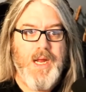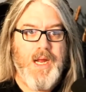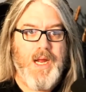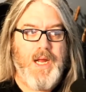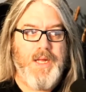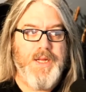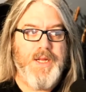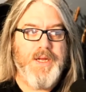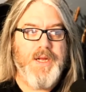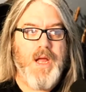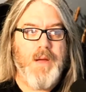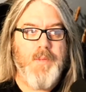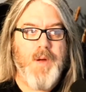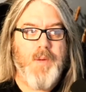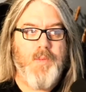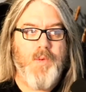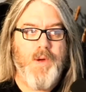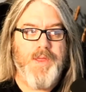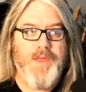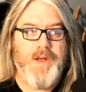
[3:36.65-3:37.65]
and then come
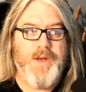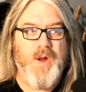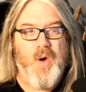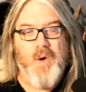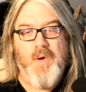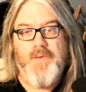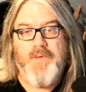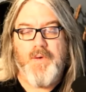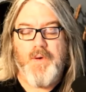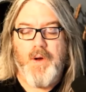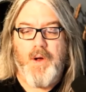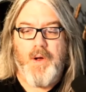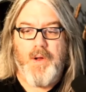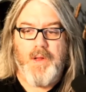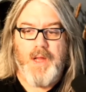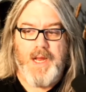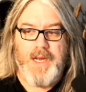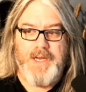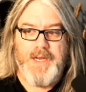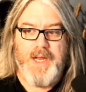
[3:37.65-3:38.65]
up with an
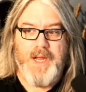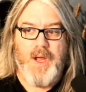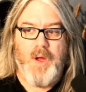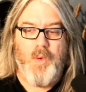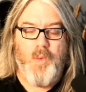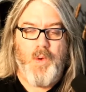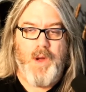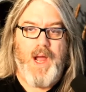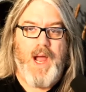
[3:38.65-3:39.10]
overall idea